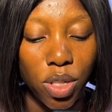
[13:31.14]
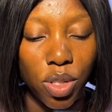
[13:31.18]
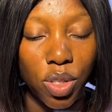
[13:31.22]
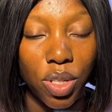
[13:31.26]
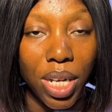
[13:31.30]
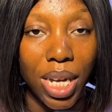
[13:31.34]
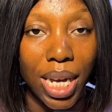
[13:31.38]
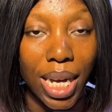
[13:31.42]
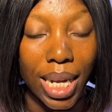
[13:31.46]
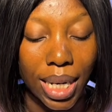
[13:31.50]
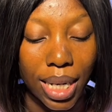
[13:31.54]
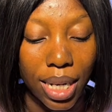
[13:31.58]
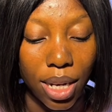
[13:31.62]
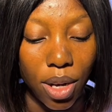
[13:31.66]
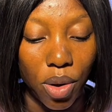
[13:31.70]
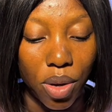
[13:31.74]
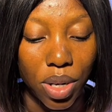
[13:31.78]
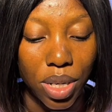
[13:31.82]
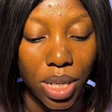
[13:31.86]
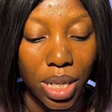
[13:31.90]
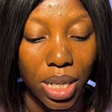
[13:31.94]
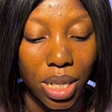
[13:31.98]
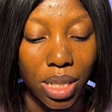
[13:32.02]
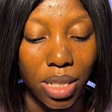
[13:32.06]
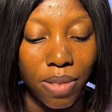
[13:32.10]
to click
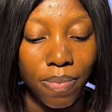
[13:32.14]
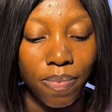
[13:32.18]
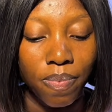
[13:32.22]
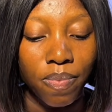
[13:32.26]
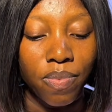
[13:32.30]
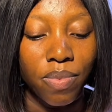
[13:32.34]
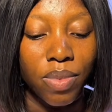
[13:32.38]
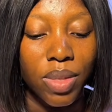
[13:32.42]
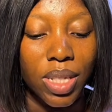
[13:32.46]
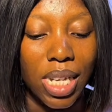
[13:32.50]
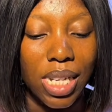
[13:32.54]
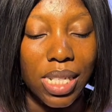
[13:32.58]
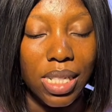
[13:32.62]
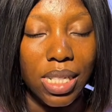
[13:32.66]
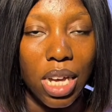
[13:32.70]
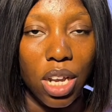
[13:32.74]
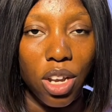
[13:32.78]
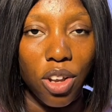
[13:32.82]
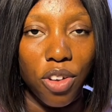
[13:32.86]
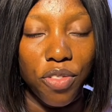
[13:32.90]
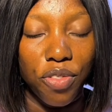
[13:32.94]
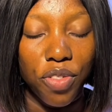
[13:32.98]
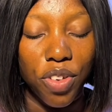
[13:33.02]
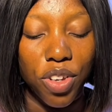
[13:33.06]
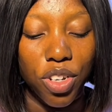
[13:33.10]
on it. Instead
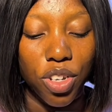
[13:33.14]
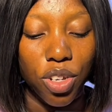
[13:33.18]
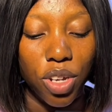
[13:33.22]
of